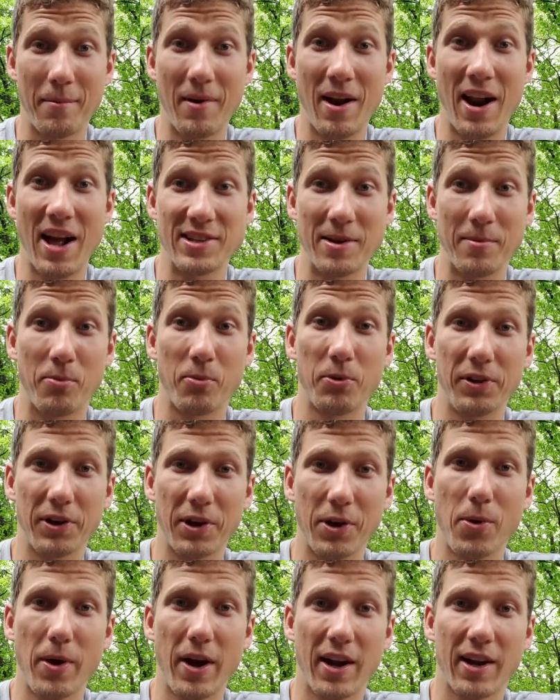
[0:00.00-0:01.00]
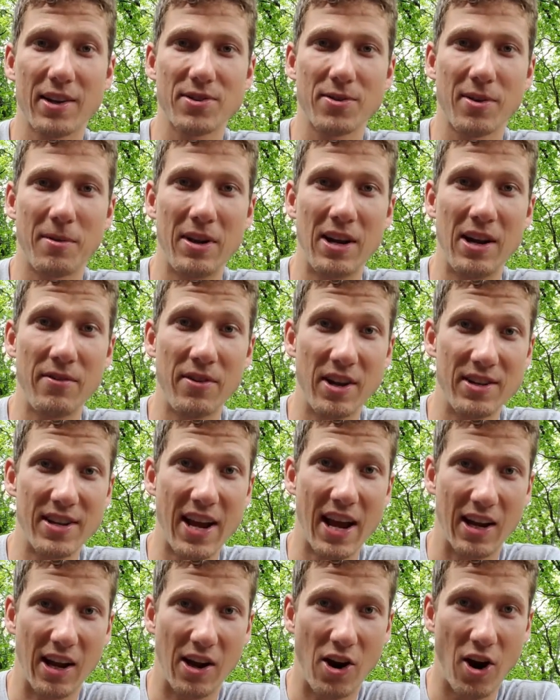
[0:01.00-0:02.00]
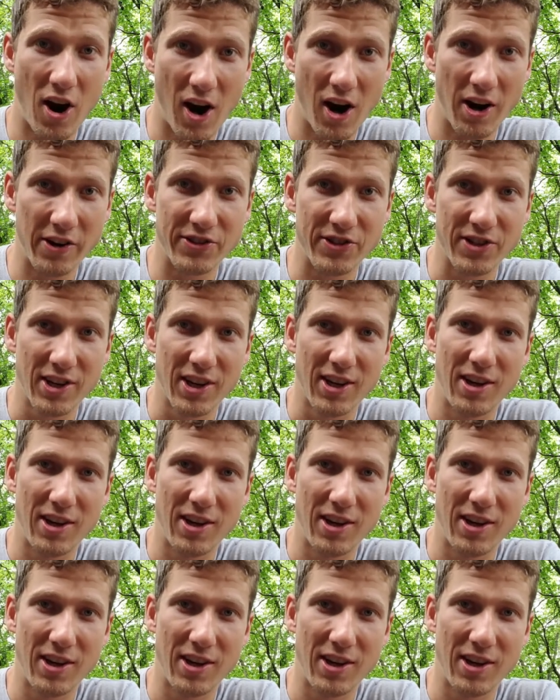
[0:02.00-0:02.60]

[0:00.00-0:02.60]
It adds up really quick. So I mean, even a deck of cards,